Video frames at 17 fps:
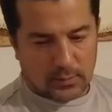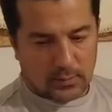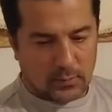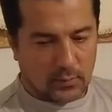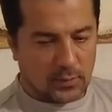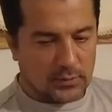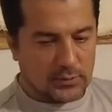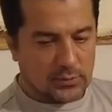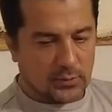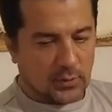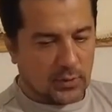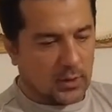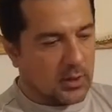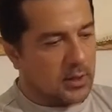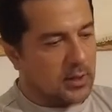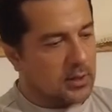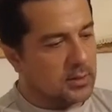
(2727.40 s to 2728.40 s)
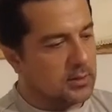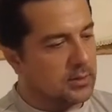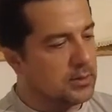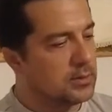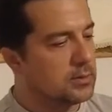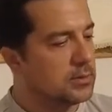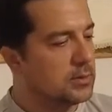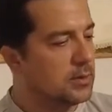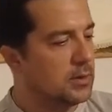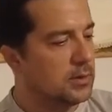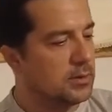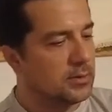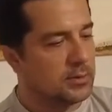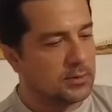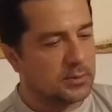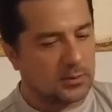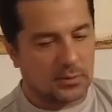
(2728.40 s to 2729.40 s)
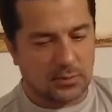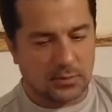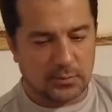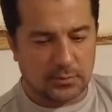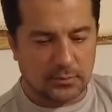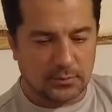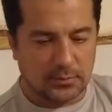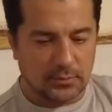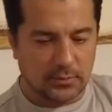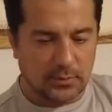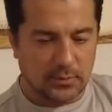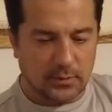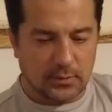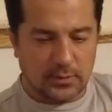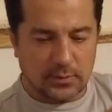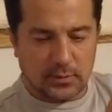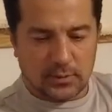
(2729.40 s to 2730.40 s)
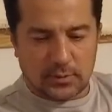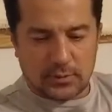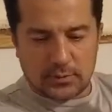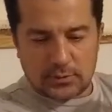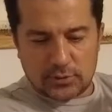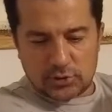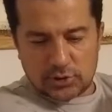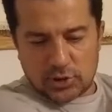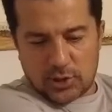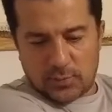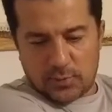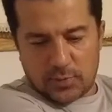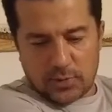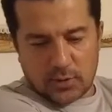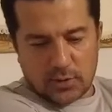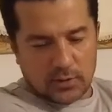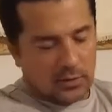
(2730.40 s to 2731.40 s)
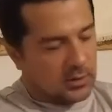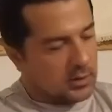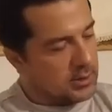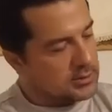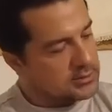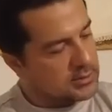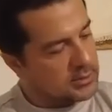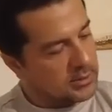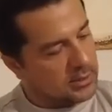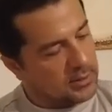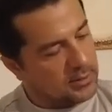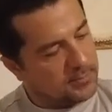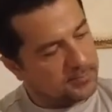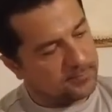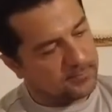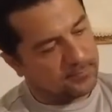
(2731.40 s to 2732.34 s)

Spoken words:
Once we add a little color, it's shaping up nicely.